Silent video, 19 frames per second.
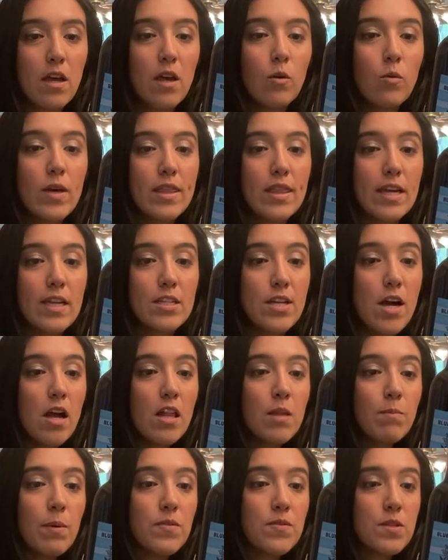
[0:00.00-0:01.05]
With a
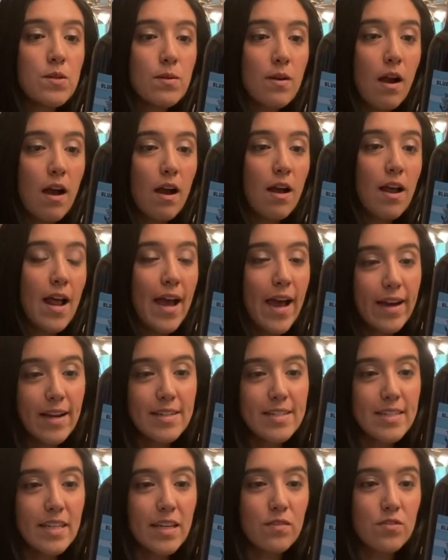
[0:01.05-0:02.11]
dollop of Syrah added
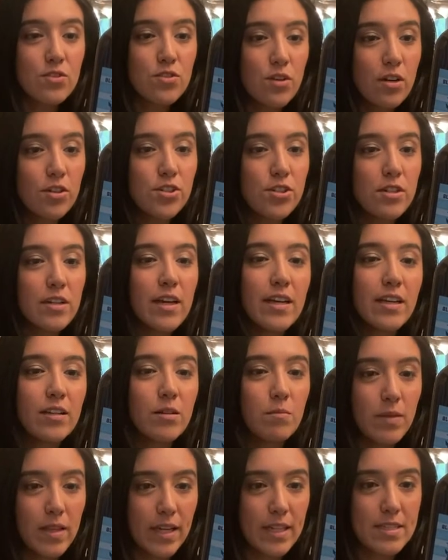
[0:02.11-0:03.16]
to give structure and
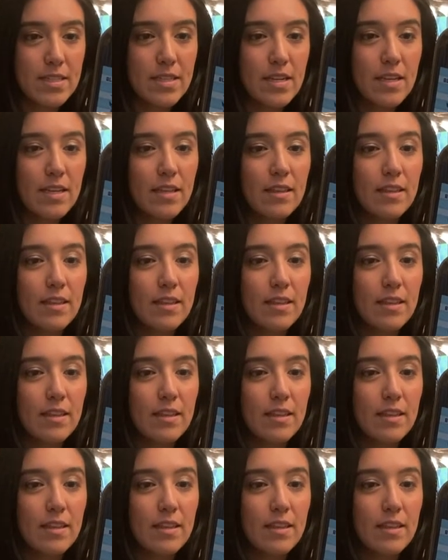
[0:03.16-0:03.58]
complexity,